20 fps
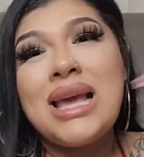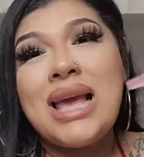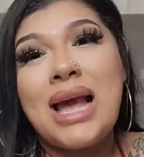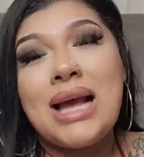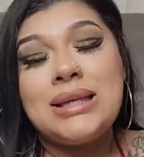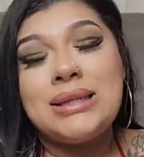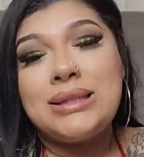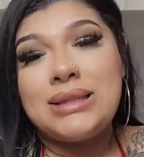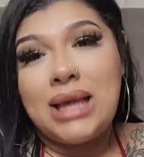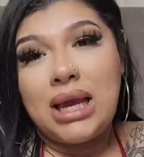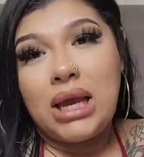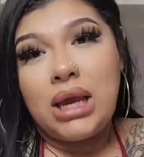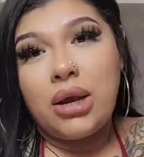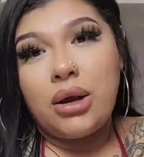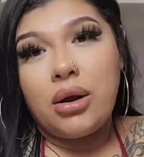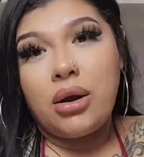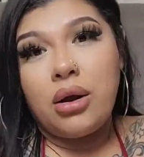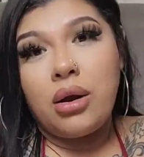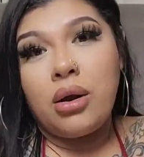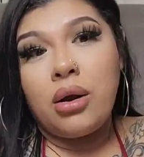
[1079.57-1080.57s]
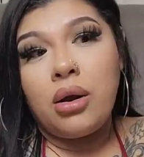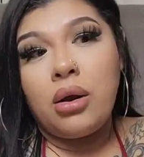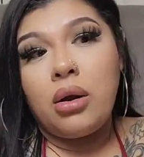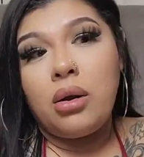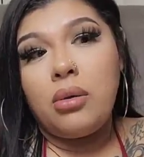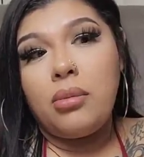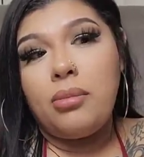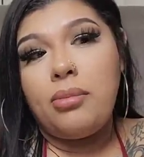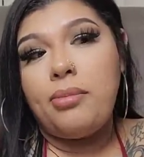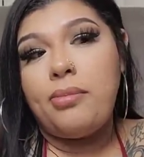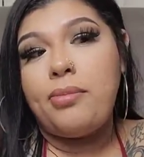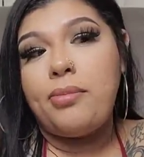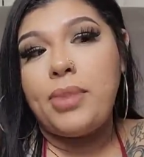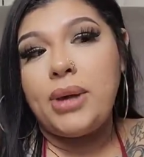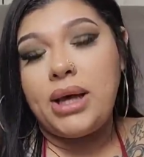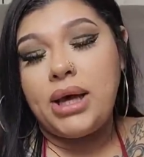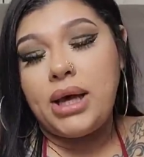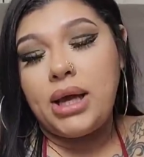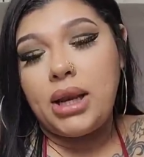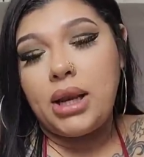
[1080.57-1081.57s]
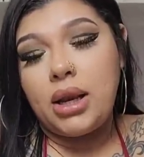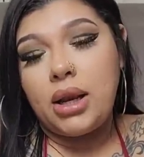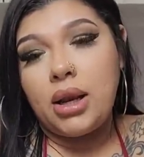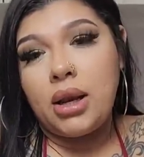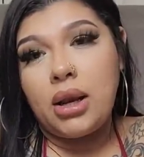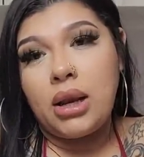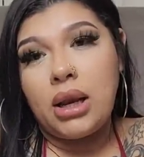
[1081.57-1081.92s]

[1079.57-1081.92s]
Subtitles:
can't say here, but